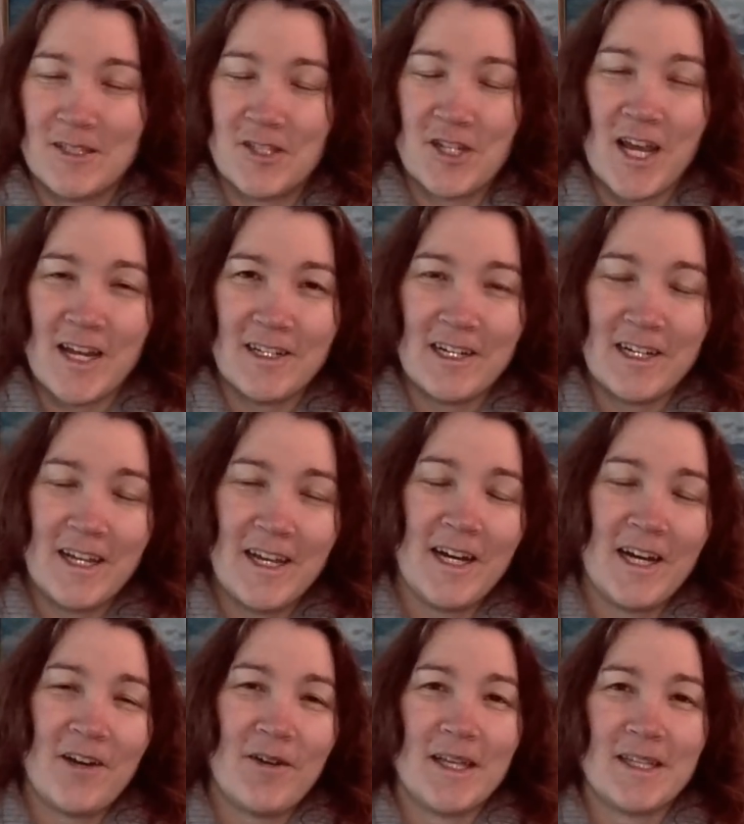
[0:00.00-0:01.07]
channel
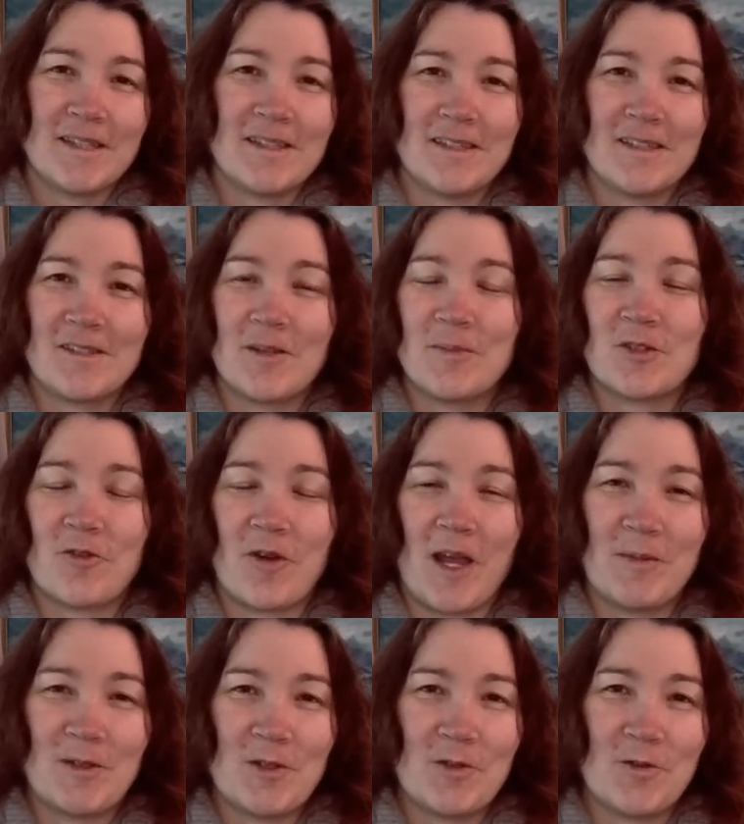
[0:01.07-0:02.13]
here and
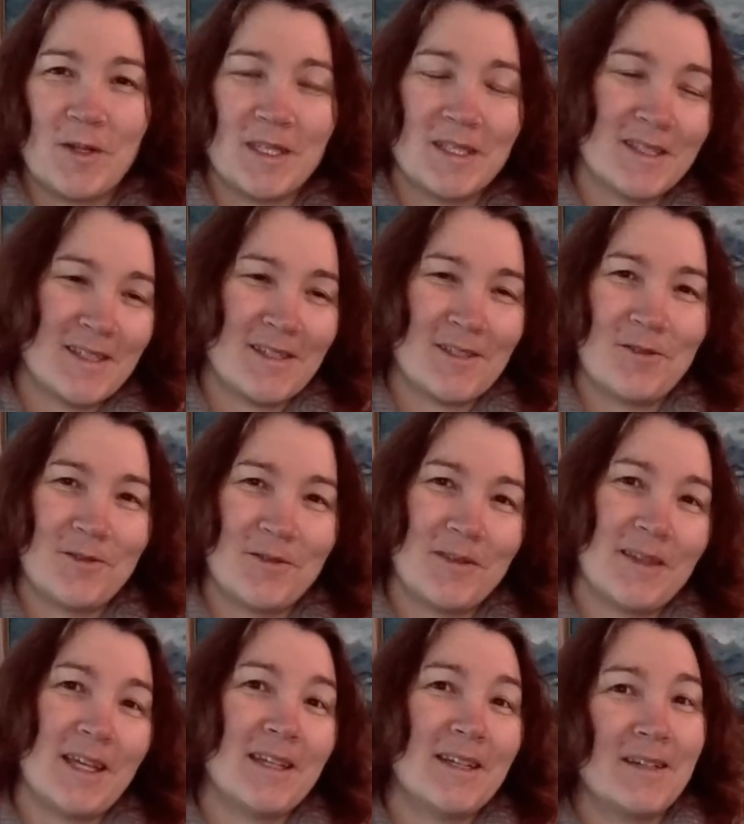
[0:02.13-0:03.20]
subscribe to it, so
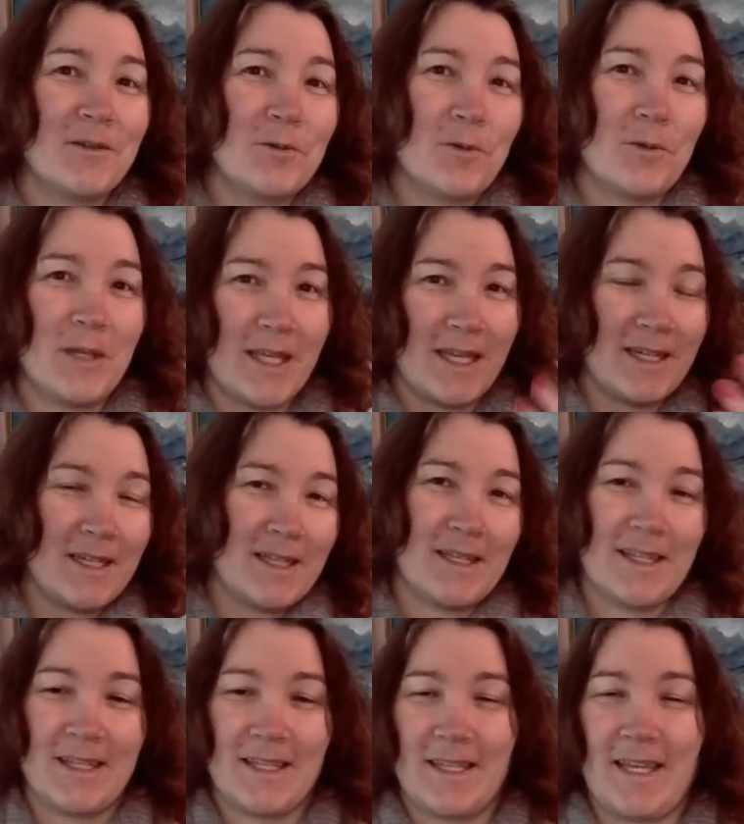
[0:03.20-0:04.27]
then we can
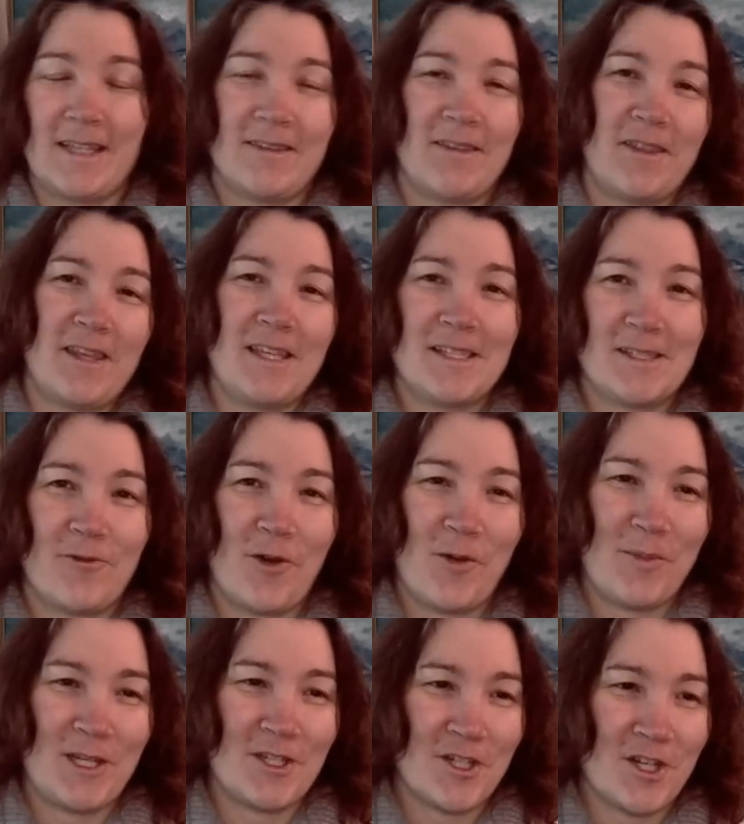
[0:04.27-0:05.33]
get things
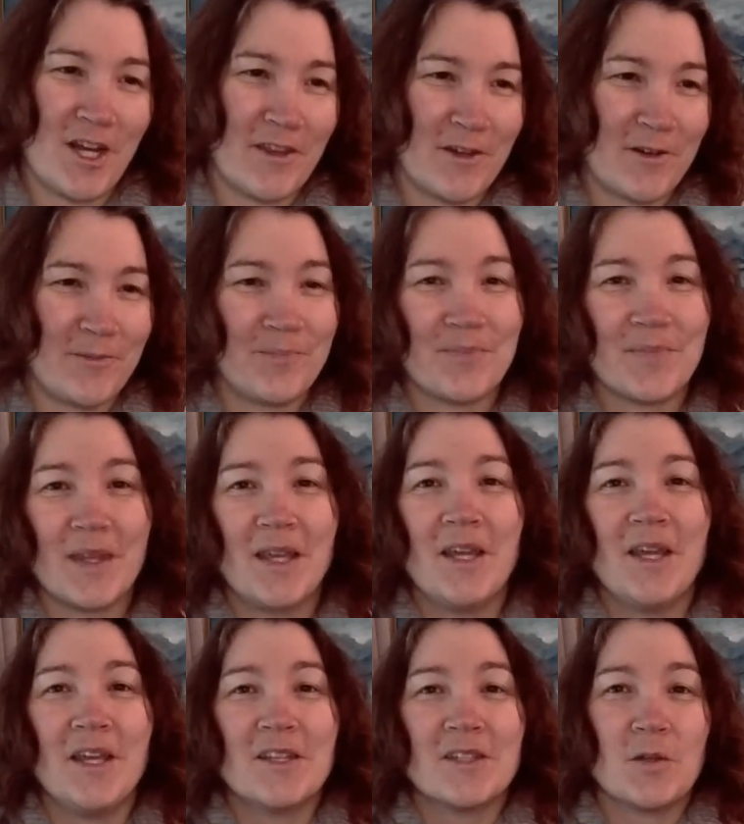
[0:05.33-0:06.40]
from each other.
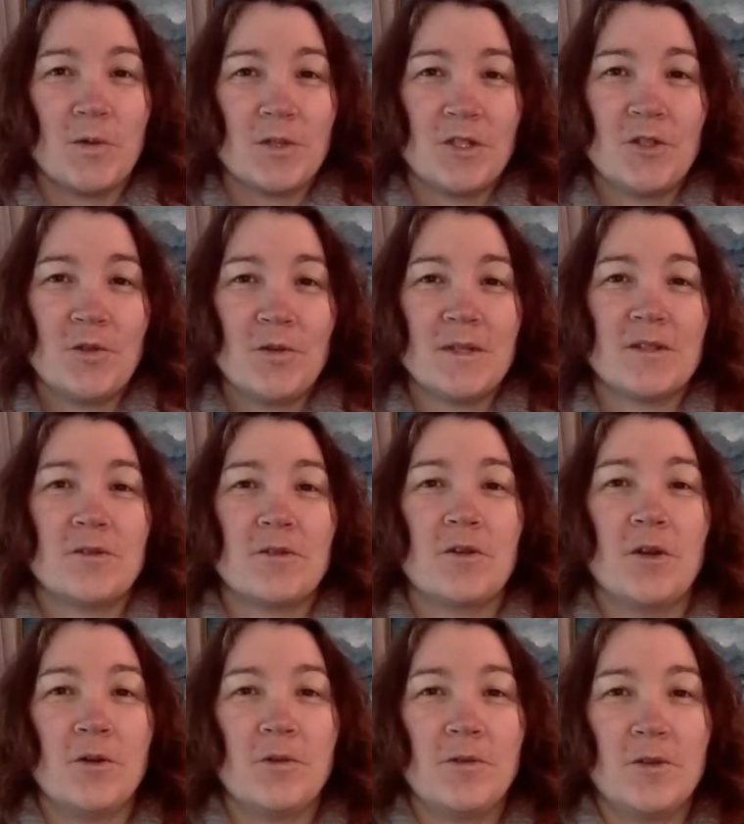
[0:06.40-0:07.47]
So what you do is to
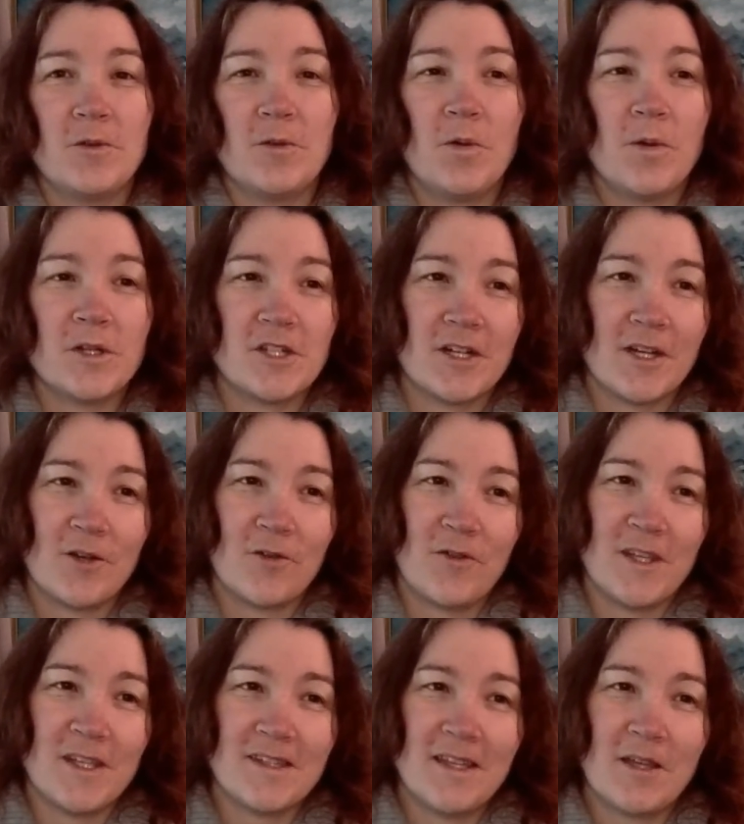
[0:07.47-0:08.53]
go to
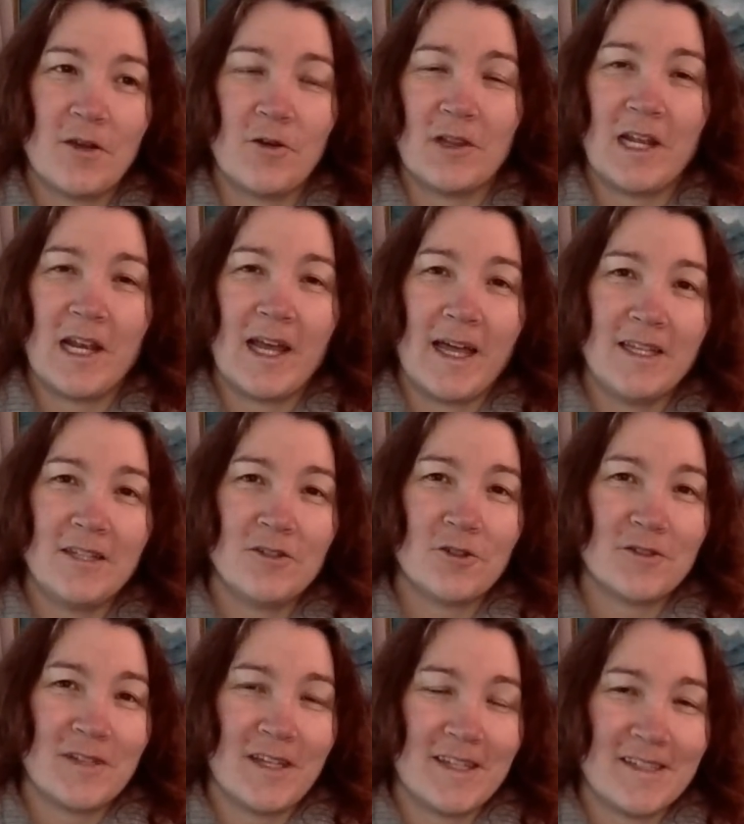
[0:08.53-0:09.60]

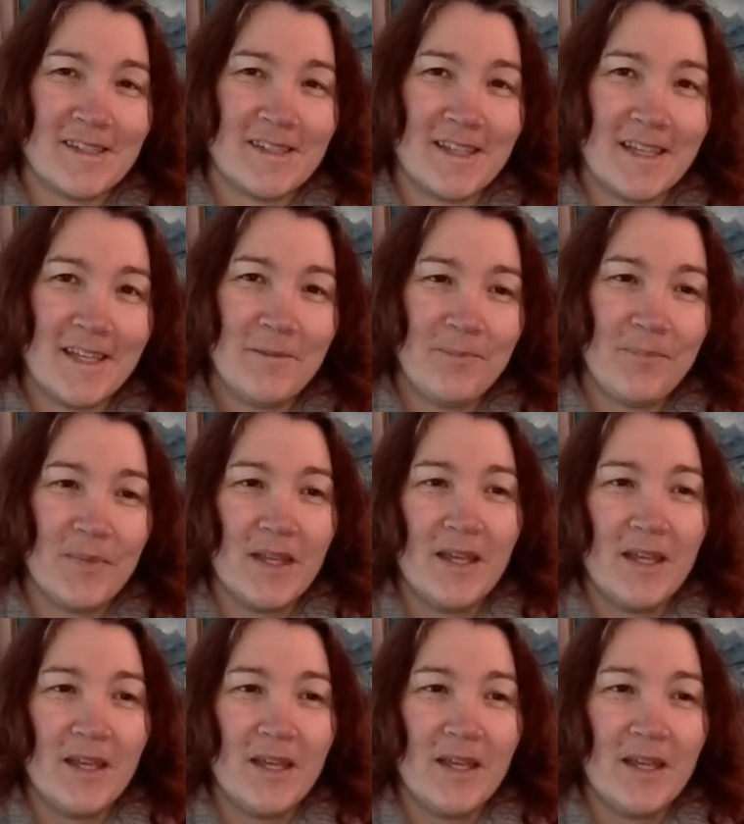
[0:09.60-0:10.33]
årsredovisningonline.se.